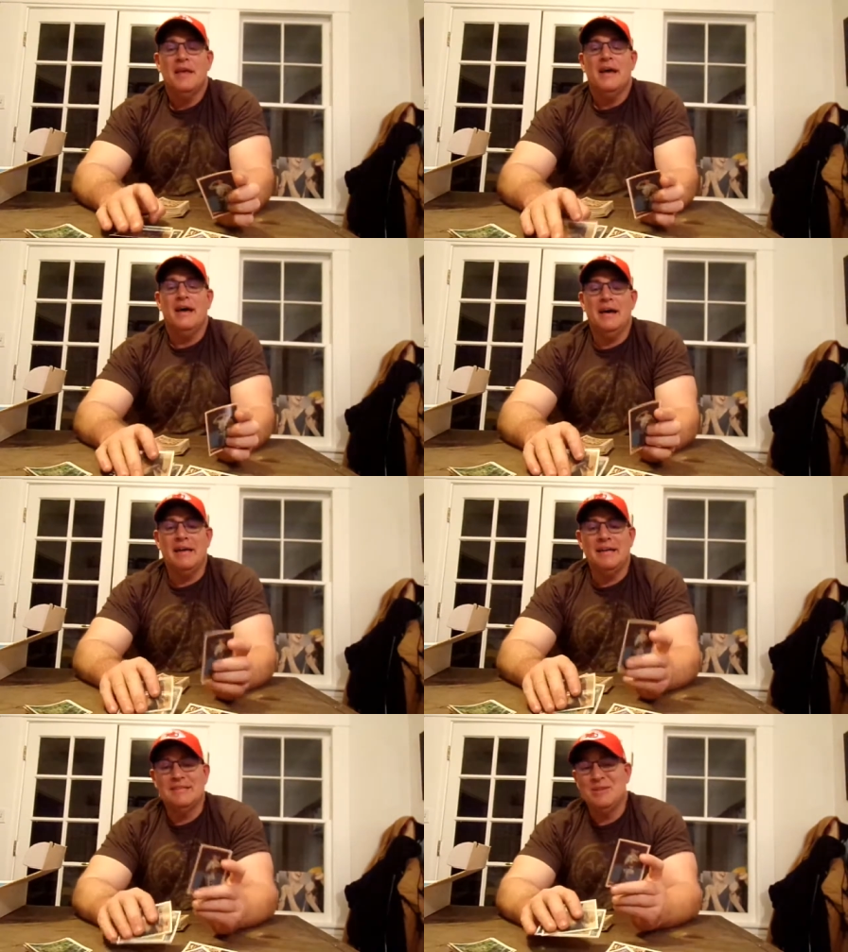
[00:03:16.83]

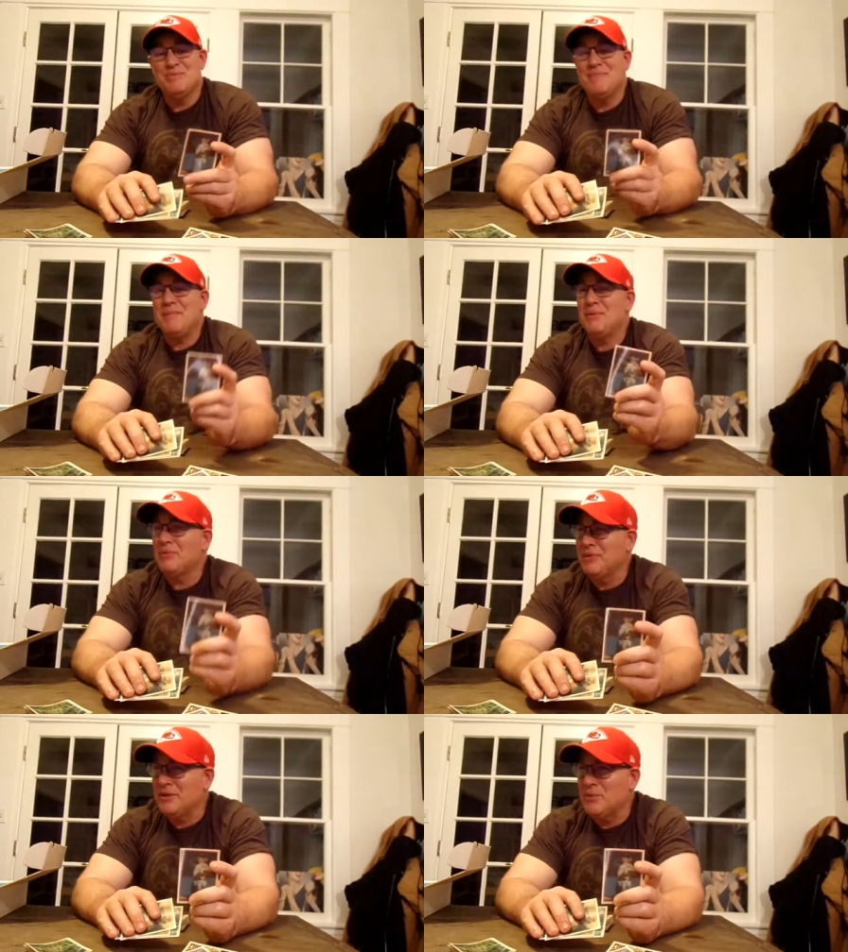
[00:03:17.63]
And so people
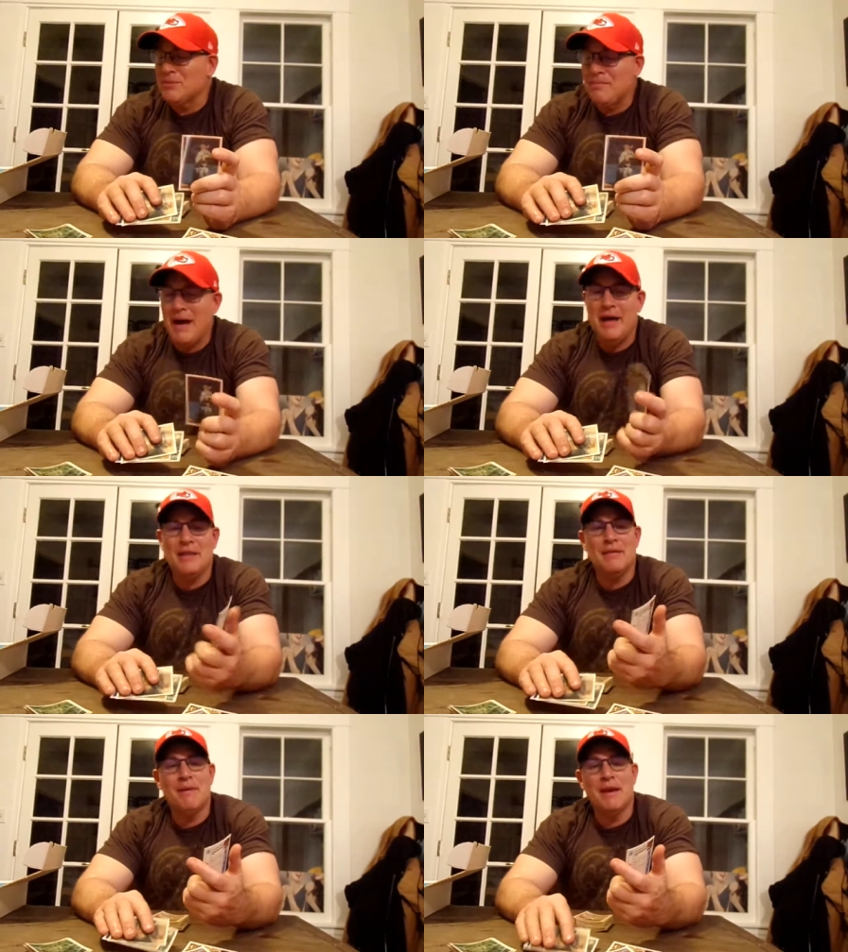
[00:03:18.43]
really weren't
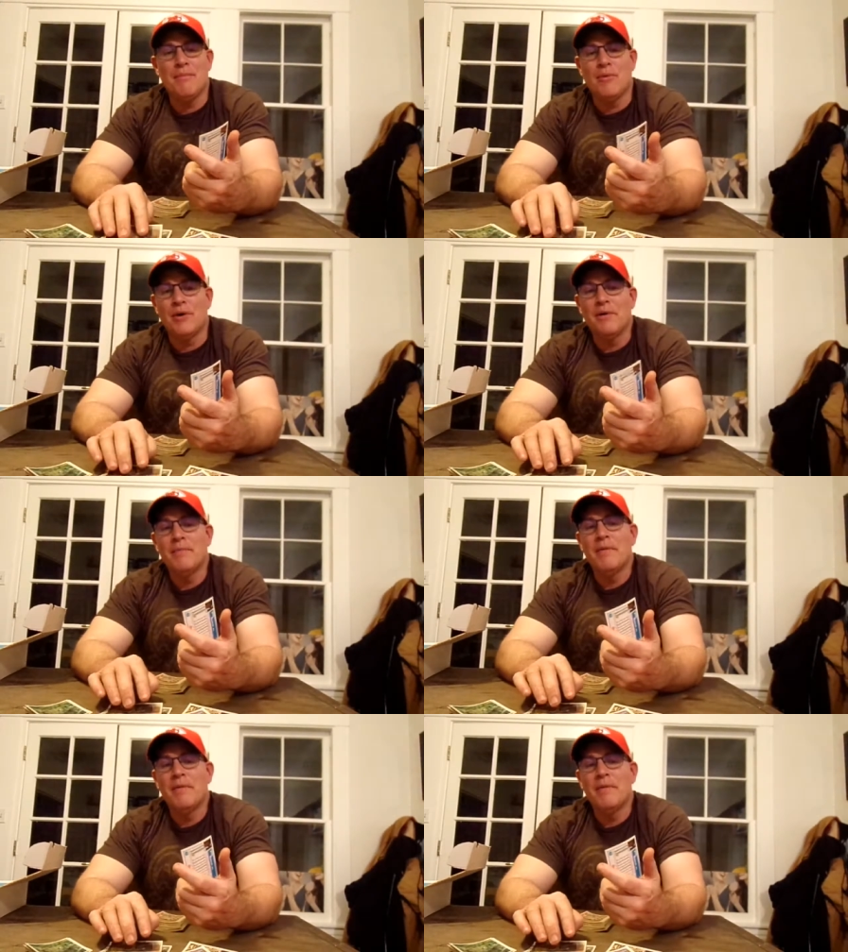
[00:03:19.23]
buying them anymore.